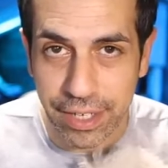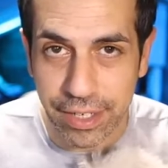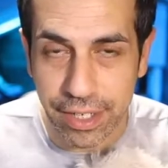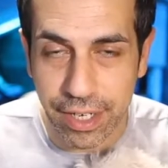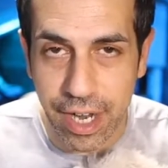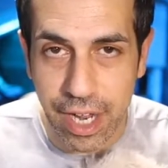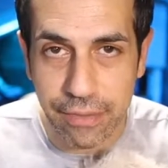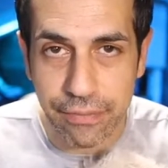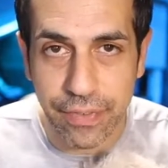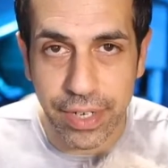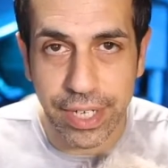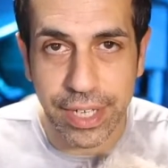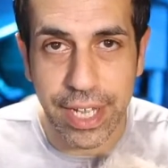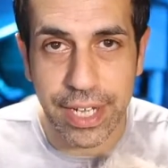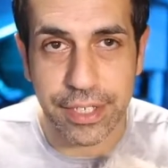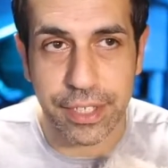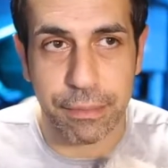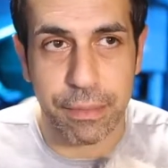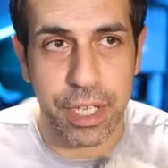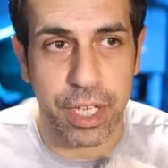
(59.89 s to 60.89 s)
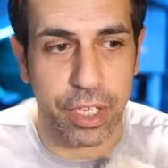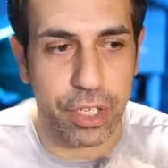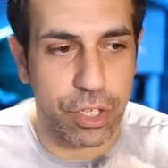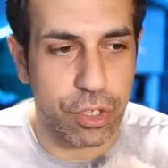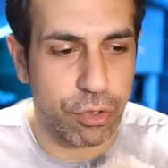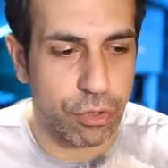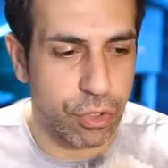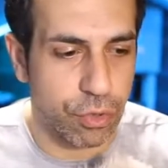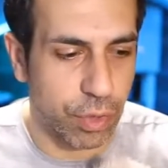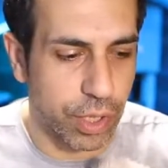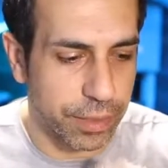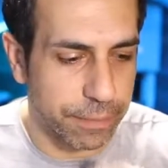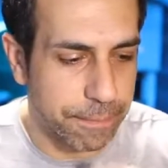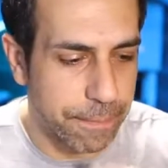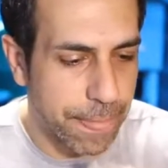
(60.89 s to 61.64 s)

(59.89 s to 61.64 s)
And I find that to be a huge one.